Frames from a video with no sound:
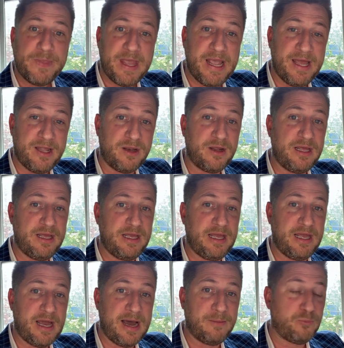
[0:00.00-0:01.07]
And
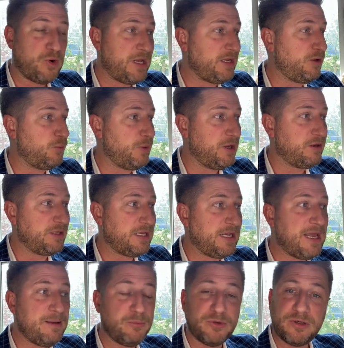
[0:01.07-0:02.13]
I'm ready, willing, and
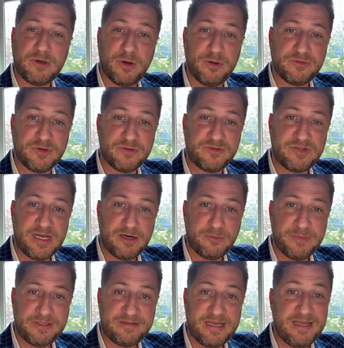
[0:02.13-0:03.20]
able to close on
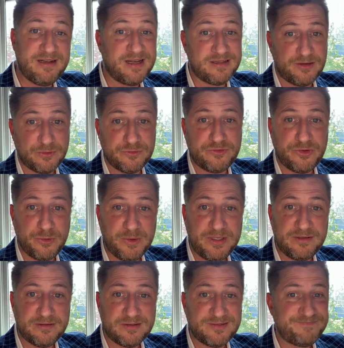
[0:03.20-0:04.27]
settlement date, and I don't do
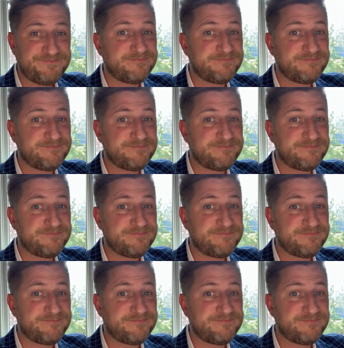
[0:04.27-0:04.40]
it.